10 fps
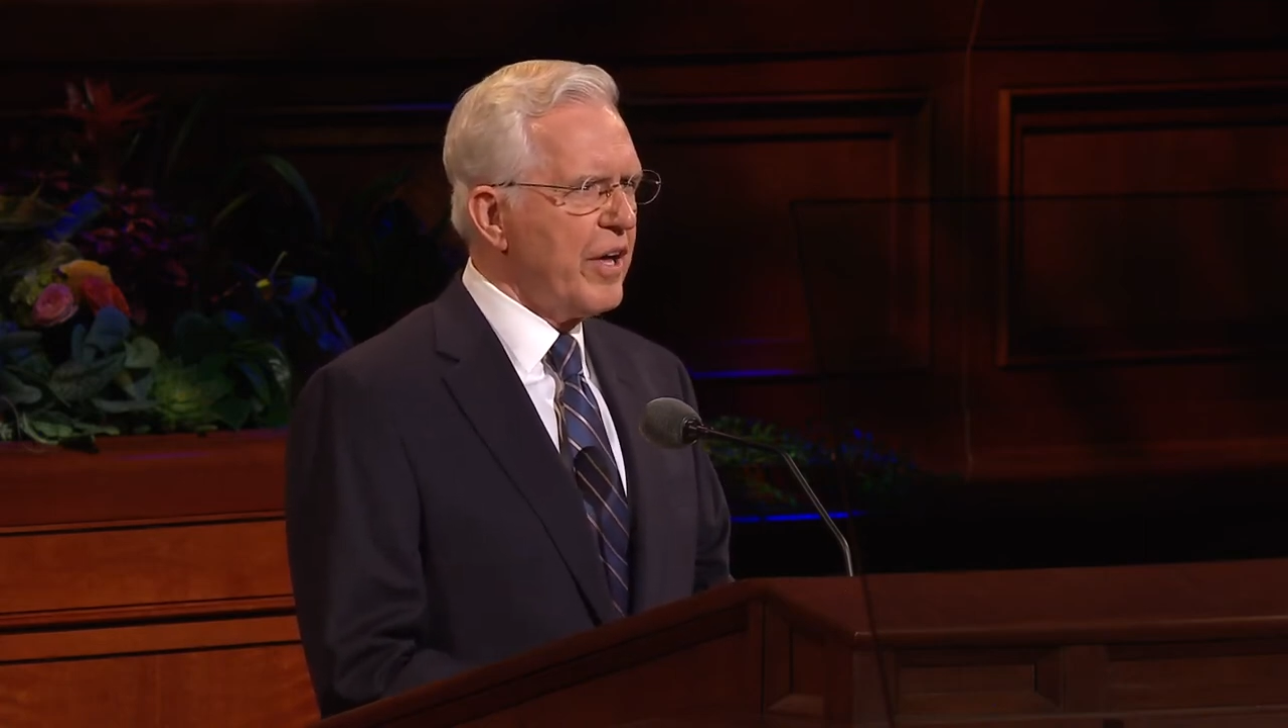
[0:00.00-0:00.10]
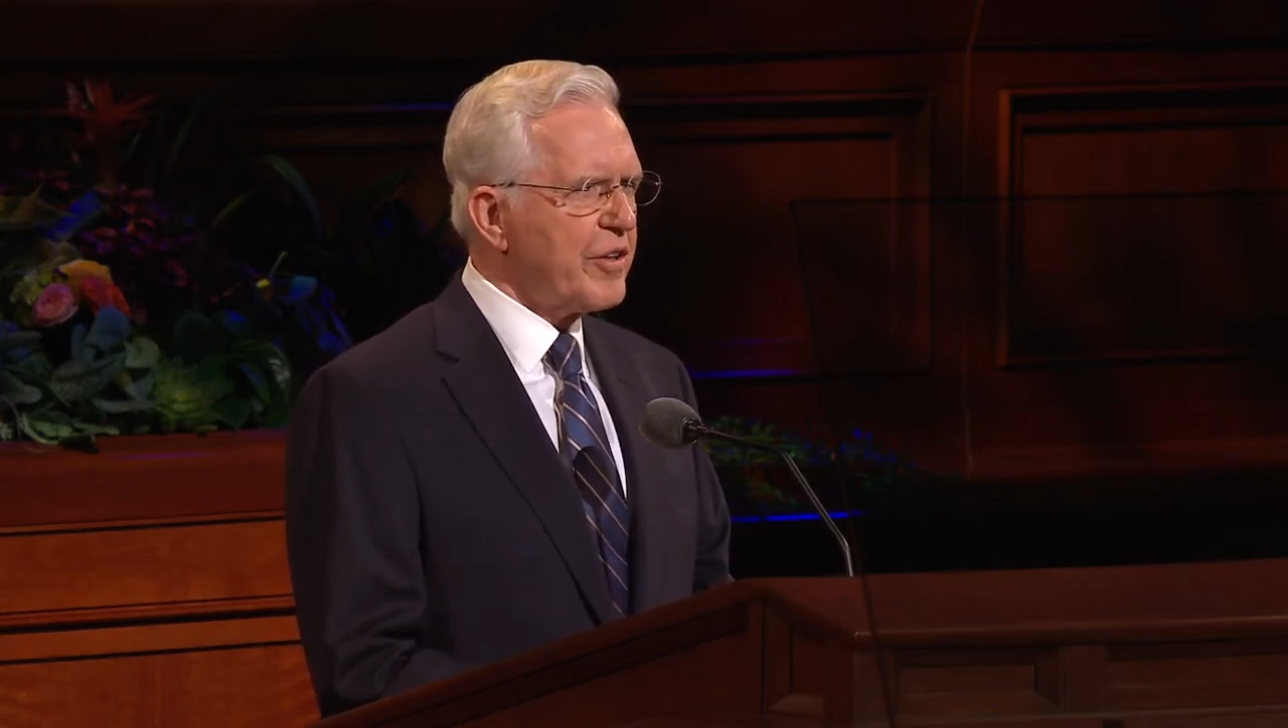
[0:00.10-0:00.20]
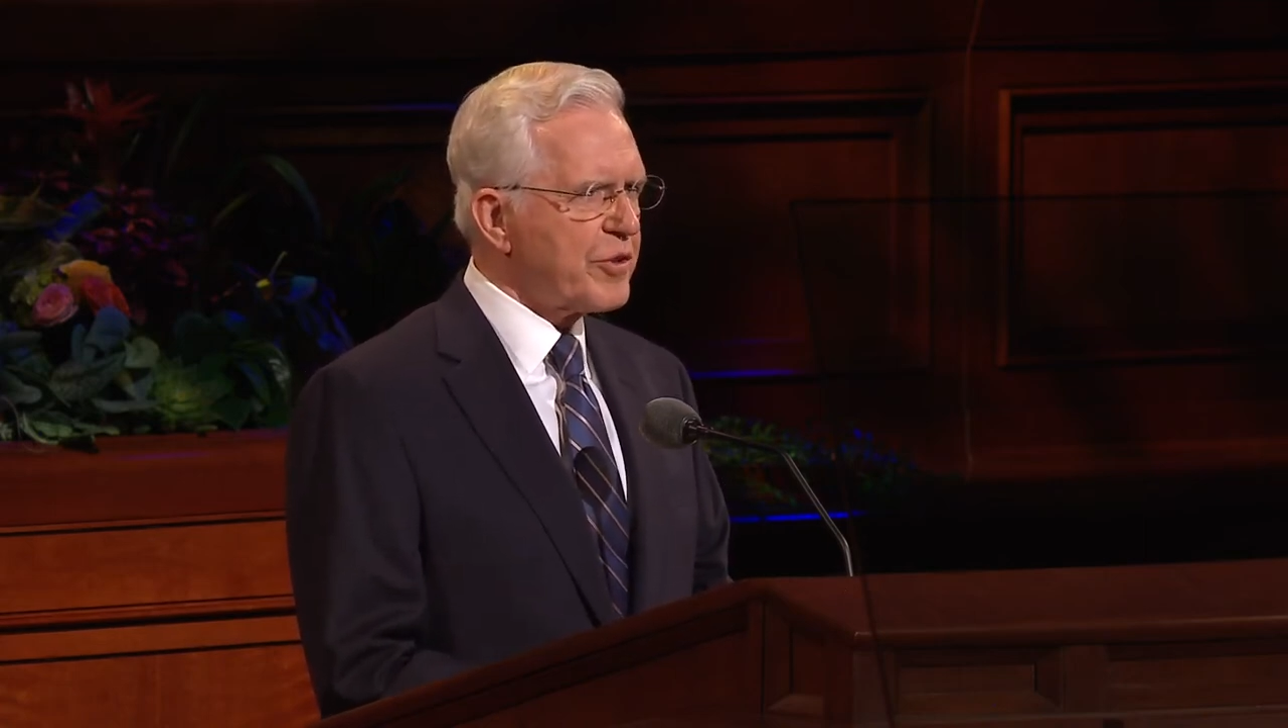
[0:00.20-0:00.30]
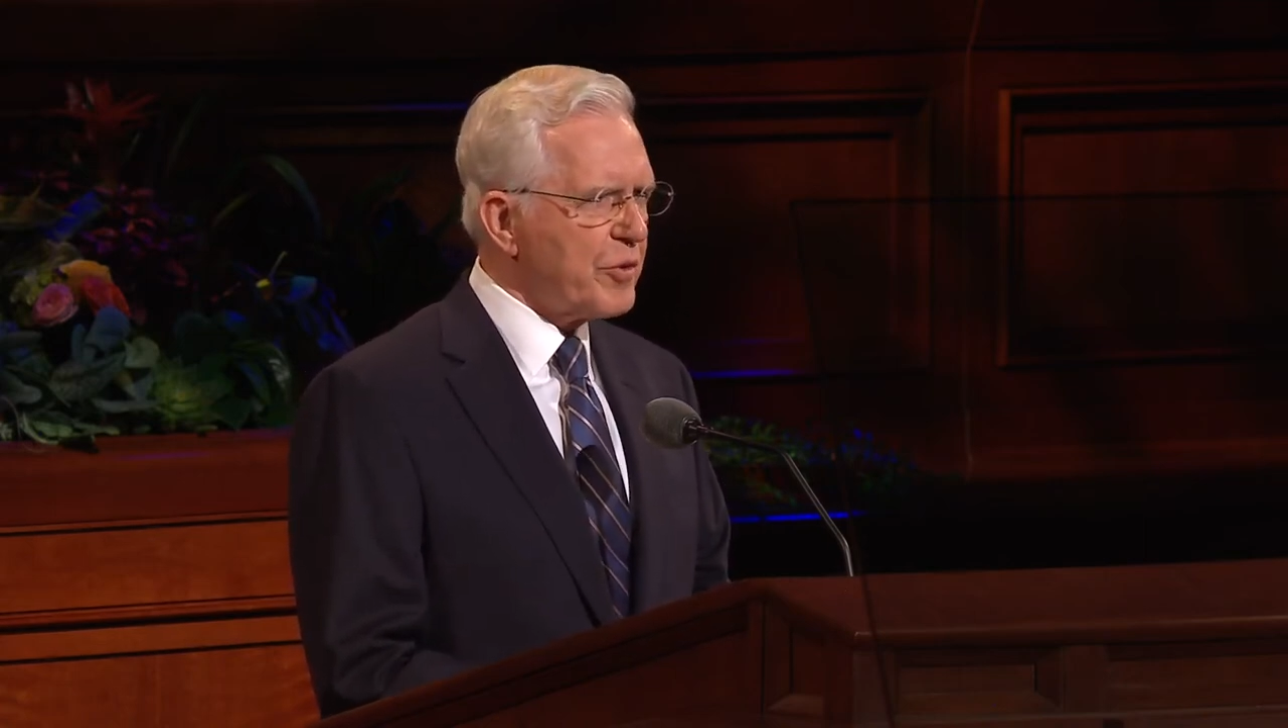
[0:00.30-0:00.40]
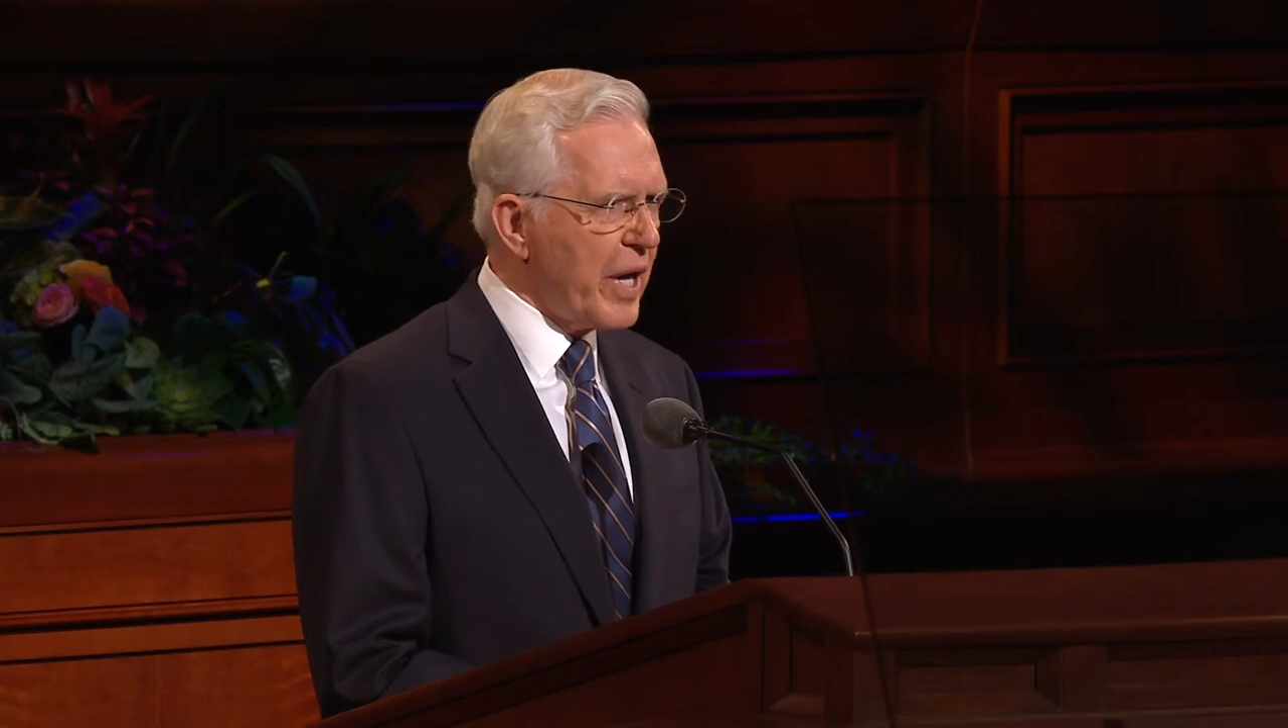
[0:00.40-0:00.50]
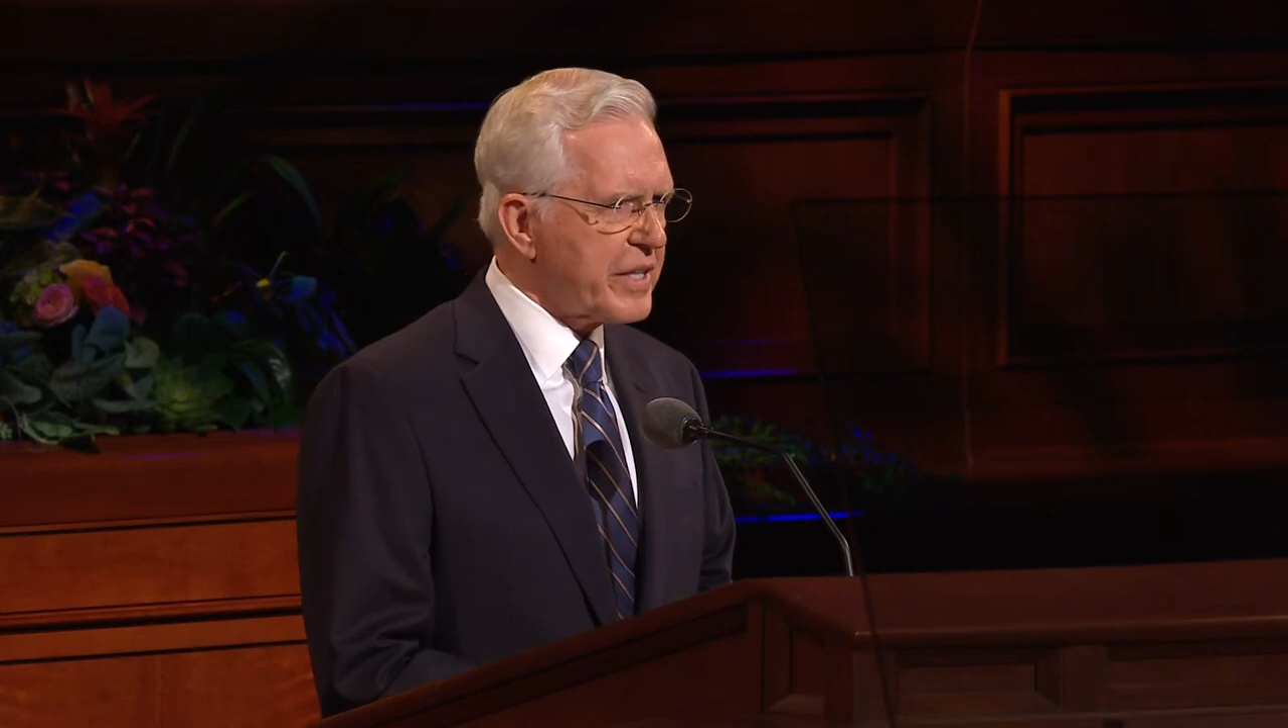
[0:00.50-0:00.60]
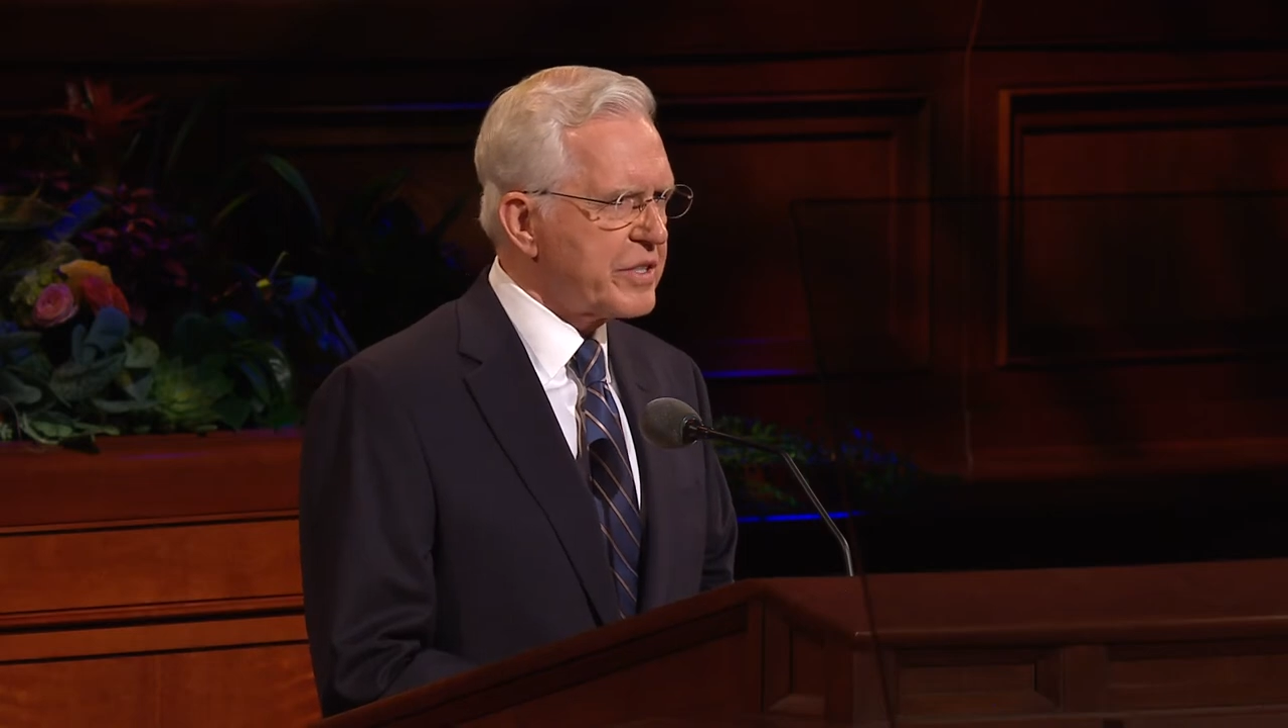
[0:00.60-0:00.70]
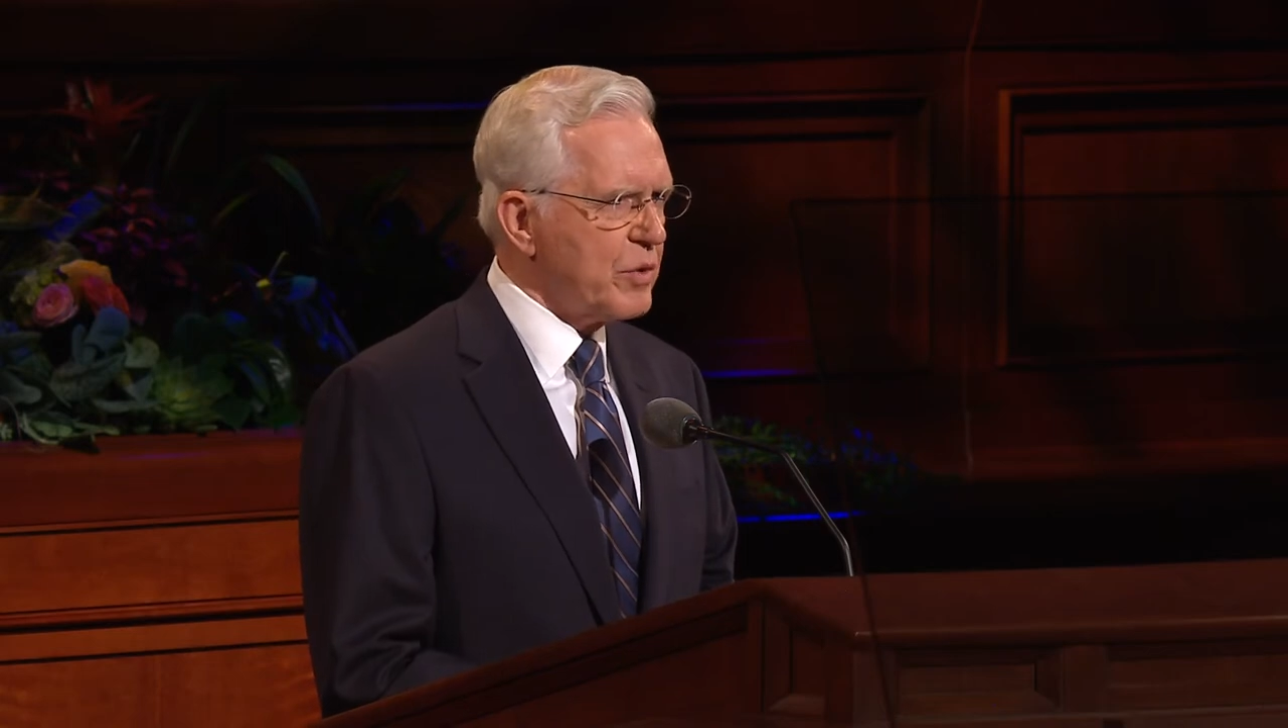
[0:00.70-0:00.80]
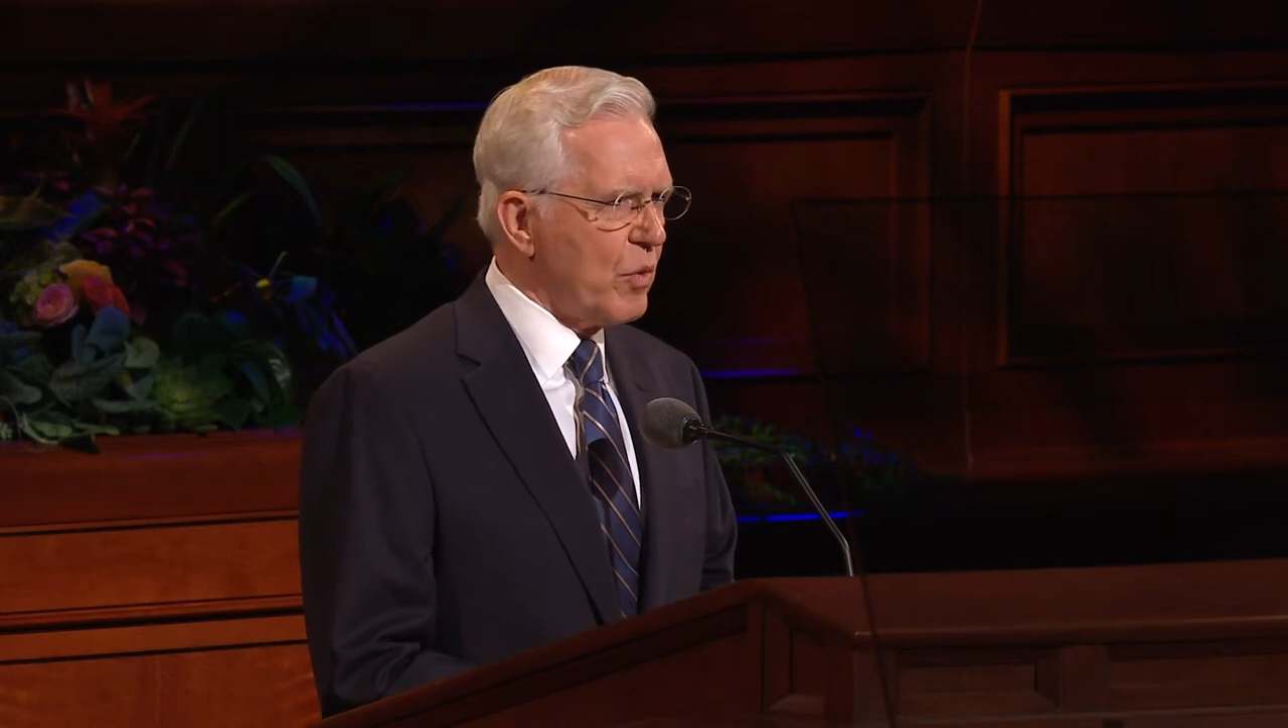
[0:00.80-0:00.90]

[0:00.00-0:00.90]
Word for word: threat to